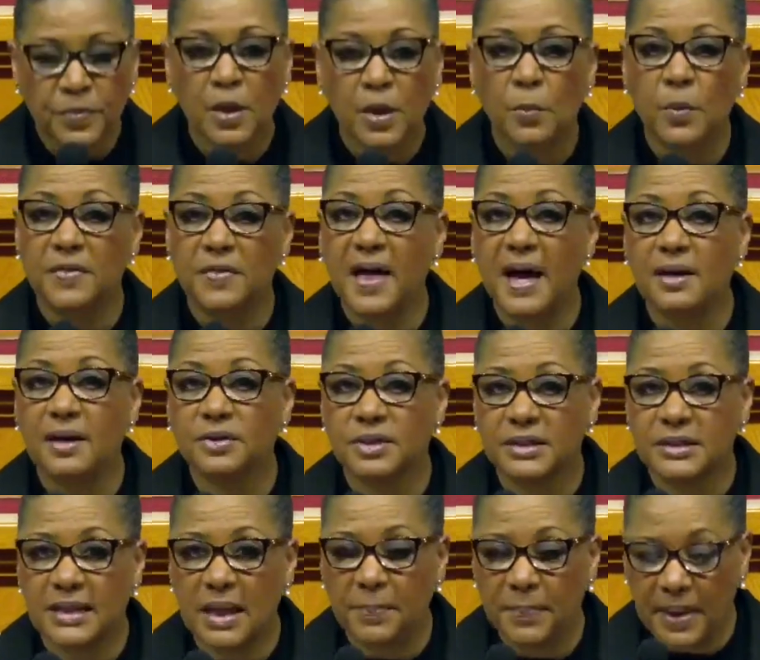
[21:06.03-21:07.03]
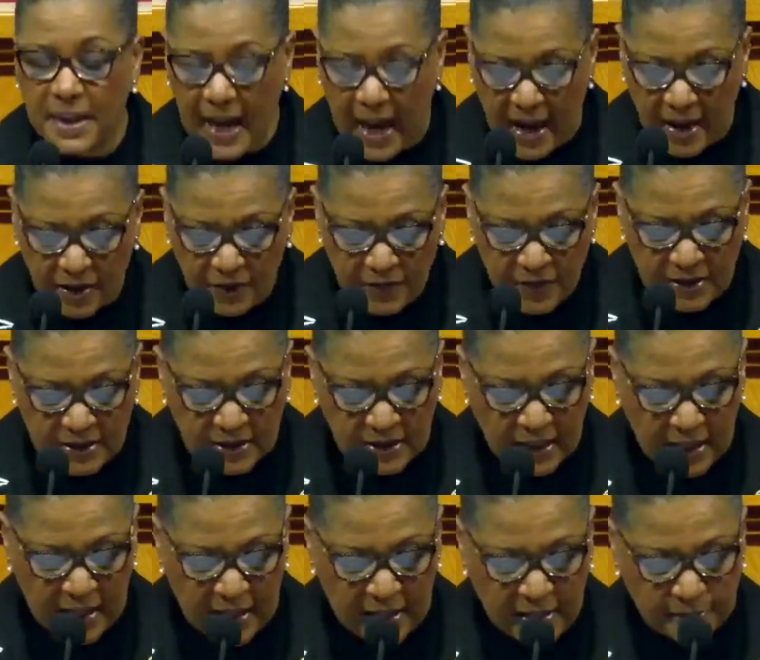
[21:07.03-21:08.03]
without stepping out of his
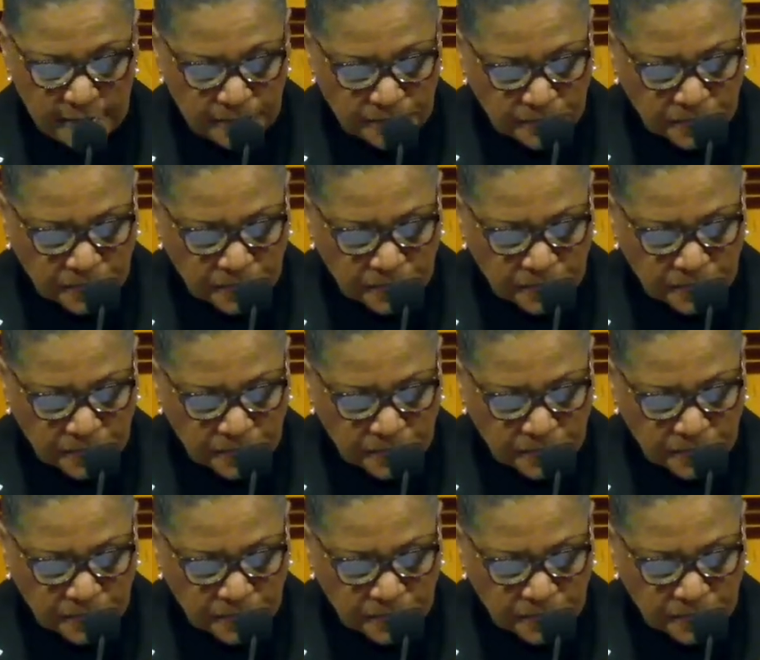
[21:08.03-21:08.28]
lane.